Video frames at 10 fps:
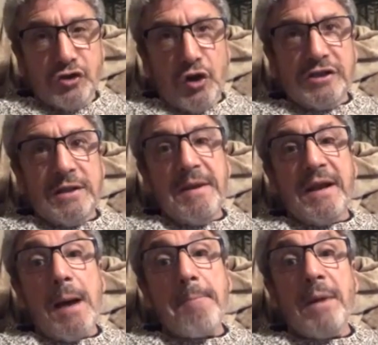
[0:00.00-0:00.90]
to
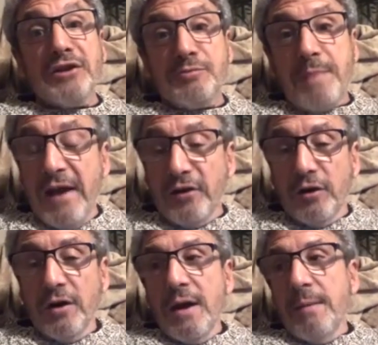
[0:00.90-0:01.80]
become much better,
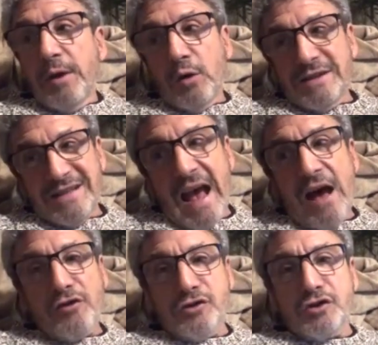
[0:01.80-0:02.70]
because now
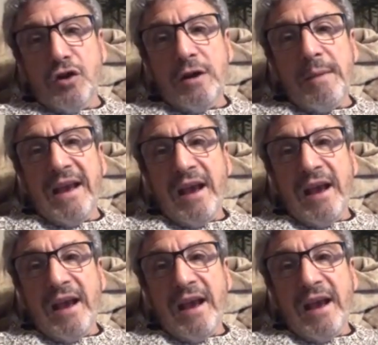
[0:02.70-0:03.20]
they're starting to make